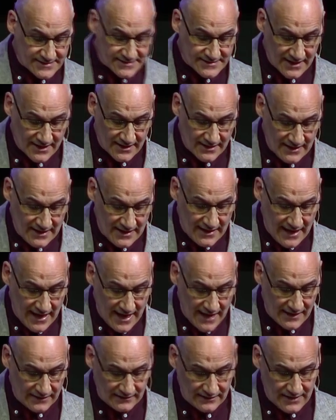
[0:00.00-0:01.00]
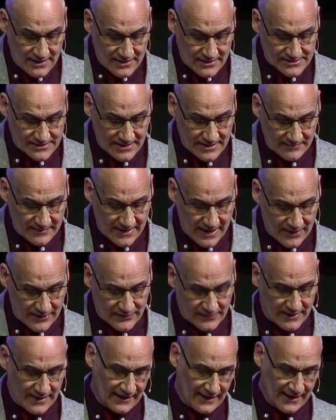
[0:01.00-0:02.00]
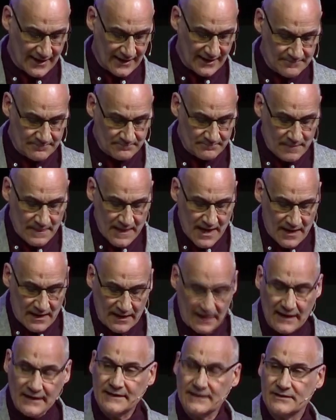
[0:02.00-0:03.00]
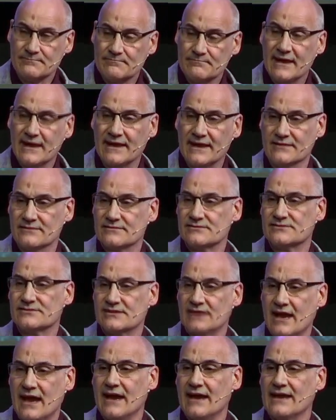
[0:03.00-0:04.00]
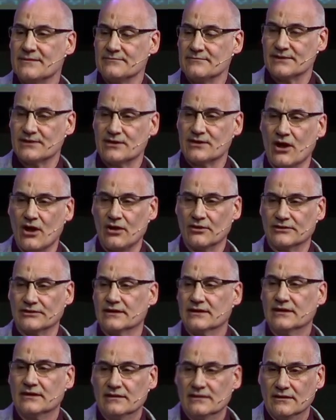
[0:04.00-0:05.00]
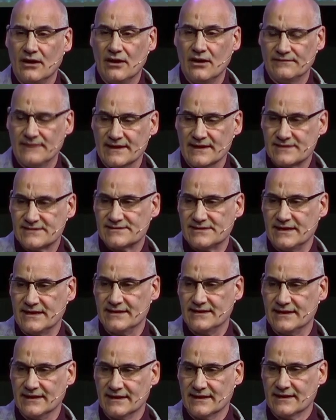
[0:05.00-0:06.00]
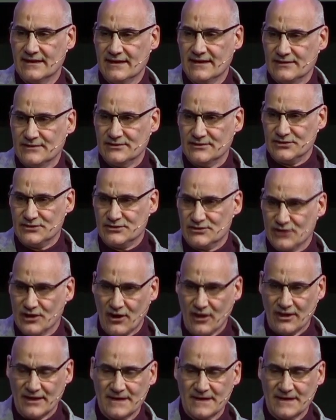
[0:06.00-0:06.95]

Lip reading: El Simchathgalai. And it means, I am the God of exceeding joy.